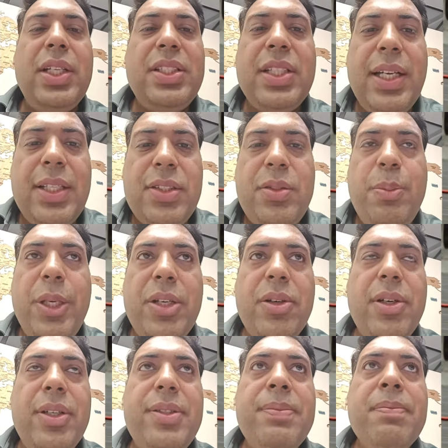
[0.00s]
chance,
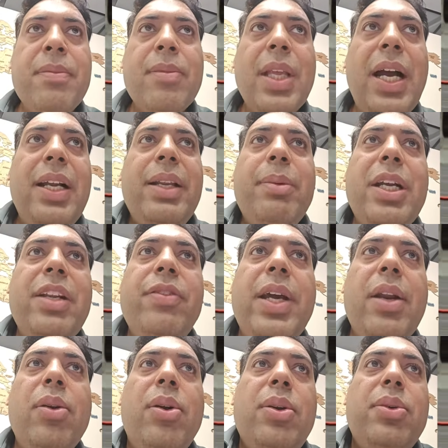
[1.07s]
because ultimately we
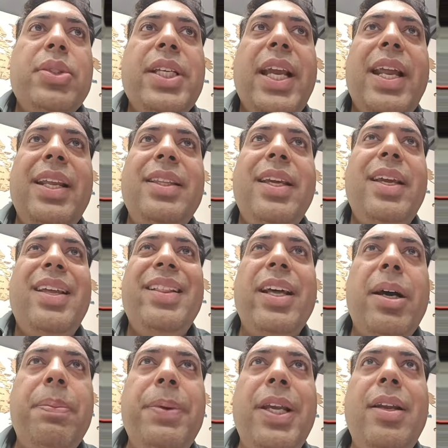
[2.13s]
are not losing anything in
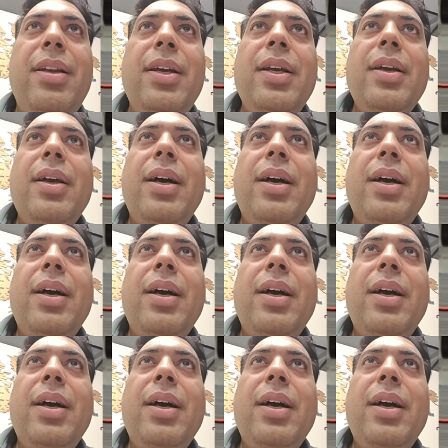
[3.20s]
the appeal.